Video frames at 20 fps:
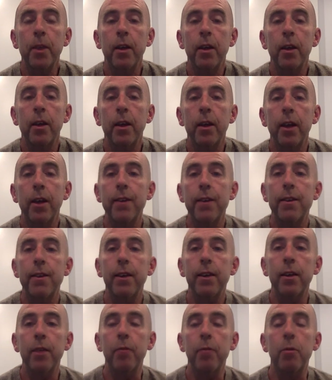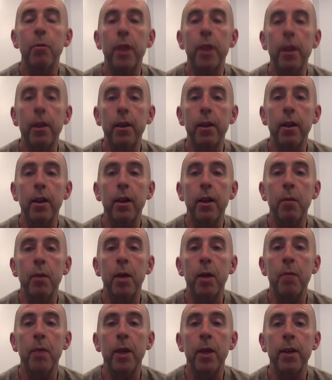It's silly for me to think that my
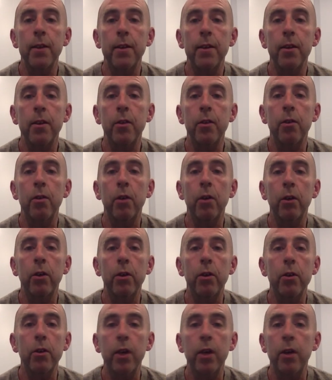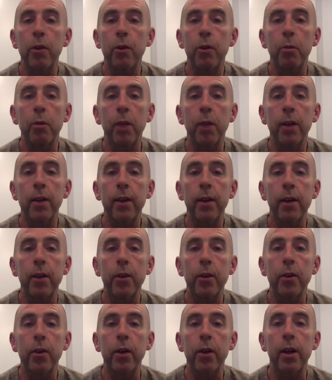medicines or ultrasounds or blood tests
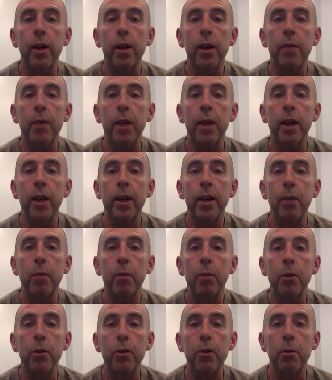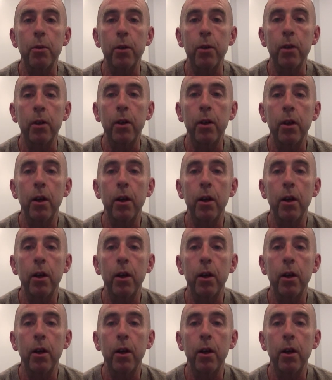are going to have any appreciable